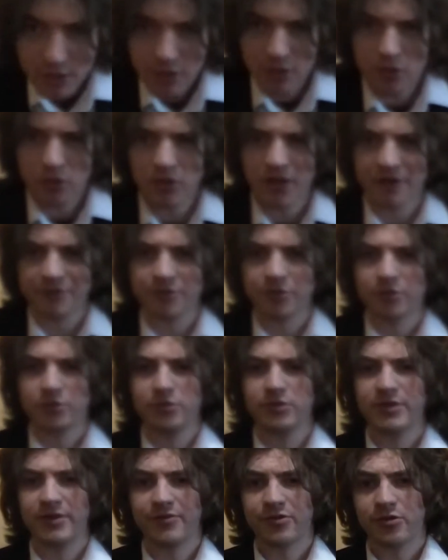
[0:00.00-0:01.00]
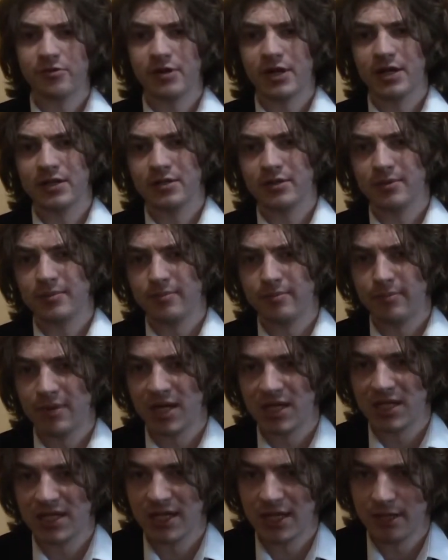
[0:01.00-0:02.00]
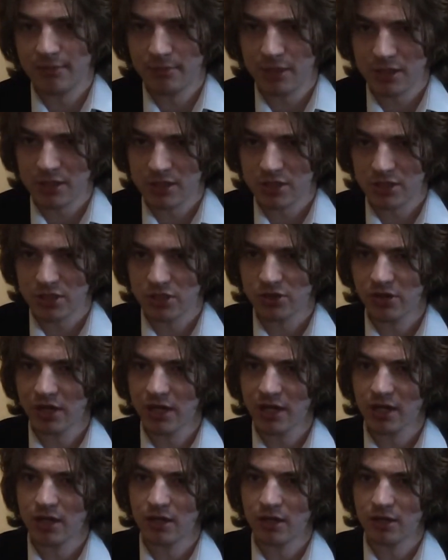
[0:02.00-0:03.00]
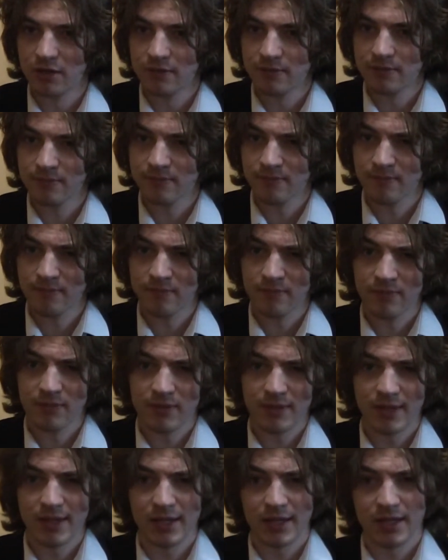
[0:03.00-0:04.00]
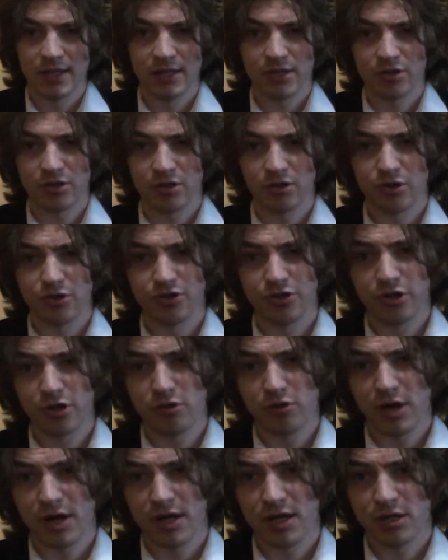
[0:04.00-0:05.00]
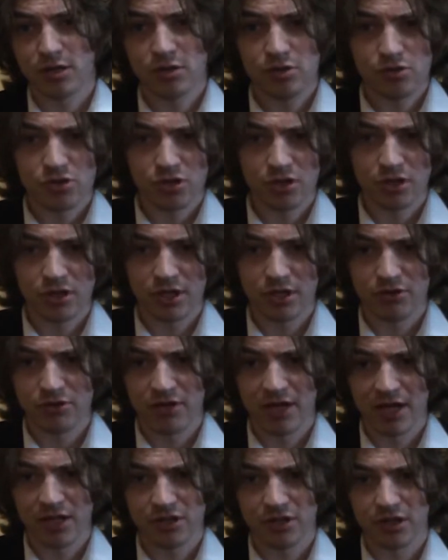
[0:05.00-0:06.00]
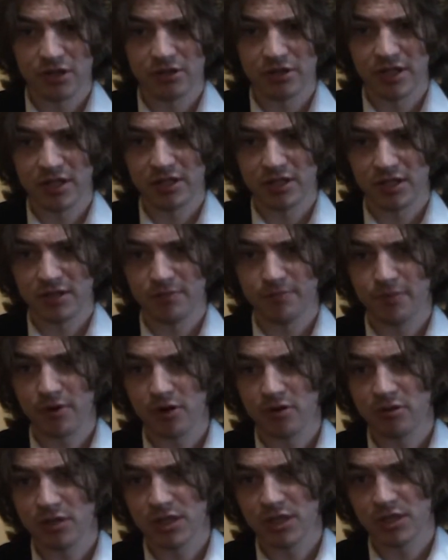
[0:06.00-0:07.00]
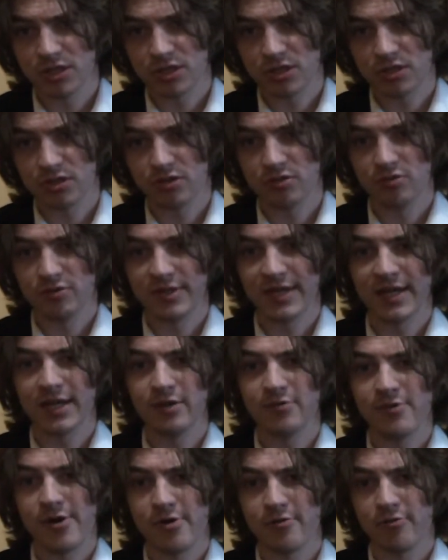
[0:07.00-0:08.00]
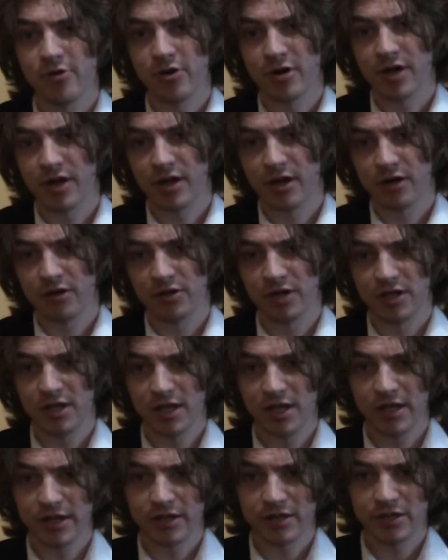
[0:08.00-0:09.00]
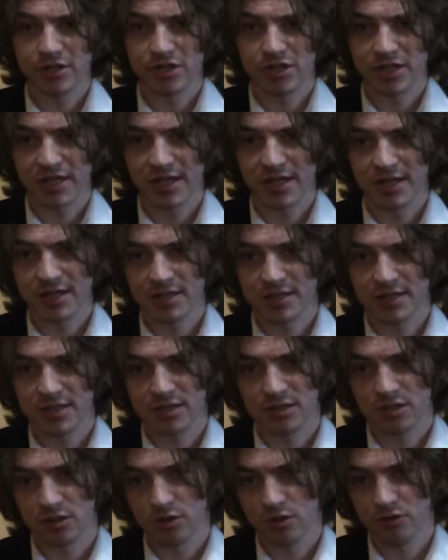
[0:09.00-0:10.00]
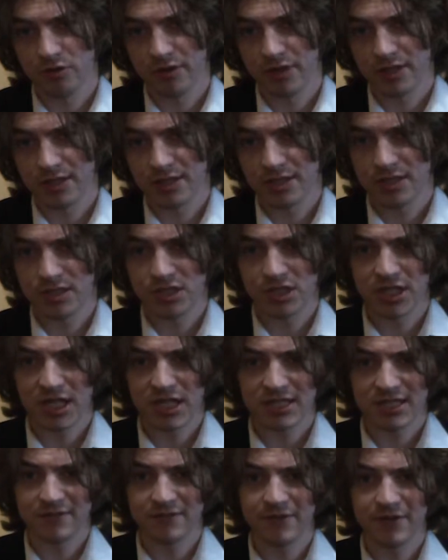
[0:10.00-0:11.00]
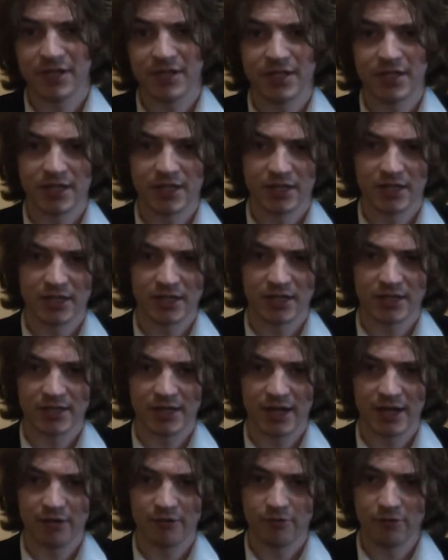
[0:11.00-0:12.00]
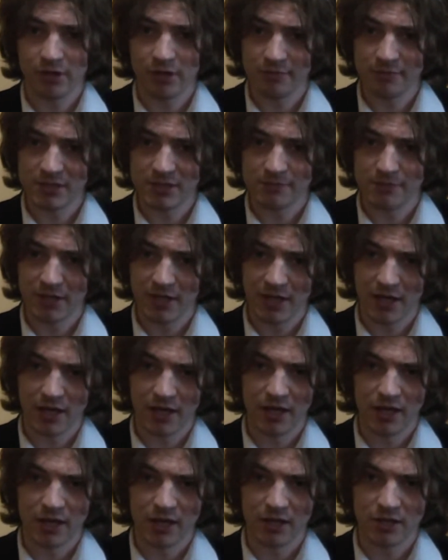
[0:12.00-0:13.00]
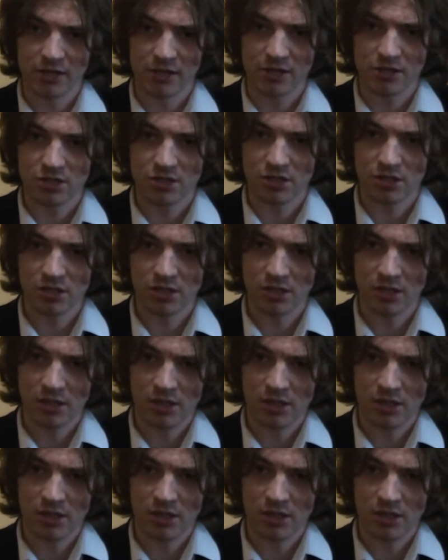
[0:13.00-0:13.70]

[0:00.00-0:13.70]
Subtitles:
Good afternoon everyone, my name is Shirei, and although I usually create content in Polish, today we're working on an English text, so it's just fitting that I will be speaking in English.